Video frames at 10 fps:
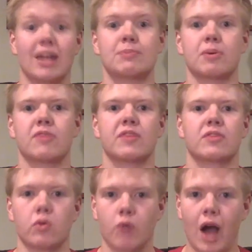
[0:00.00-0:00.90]
It's perfect
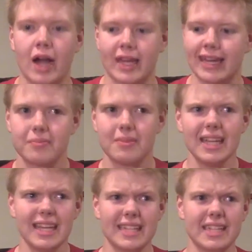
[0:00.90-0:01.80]
for Rocket.
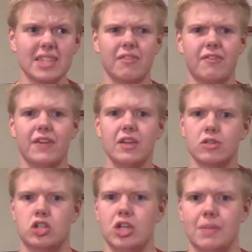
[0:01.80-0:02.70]
It doesn't feel
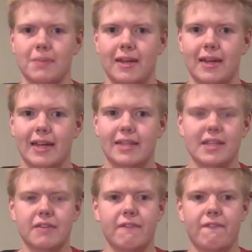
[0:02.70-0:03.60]
cheap. It
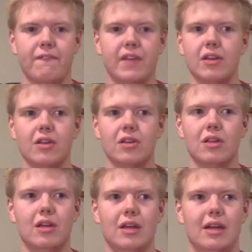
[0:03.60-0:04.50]
doesn't feel
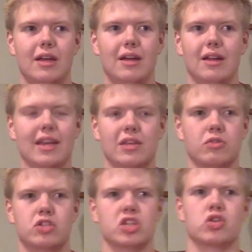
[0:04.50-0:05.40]
like they're
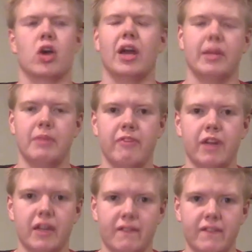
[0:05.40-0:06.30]
just trying to be
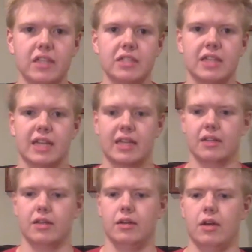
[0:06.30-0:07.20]
funny. It feels like
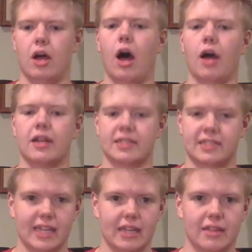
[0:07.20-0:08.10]

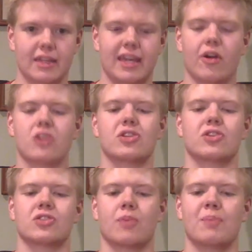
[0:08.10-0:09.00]
honesty. The
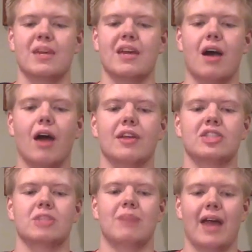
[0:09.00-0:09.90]
characters are being
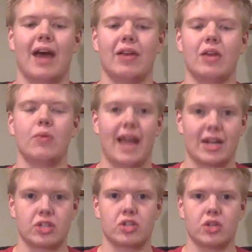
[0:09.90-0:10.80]
honest about how they would
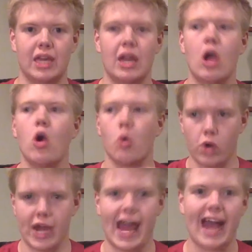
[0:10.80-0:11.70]
actually
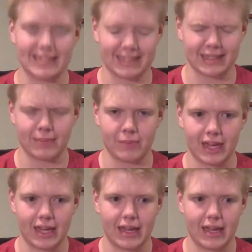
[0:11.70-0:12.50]
react to something.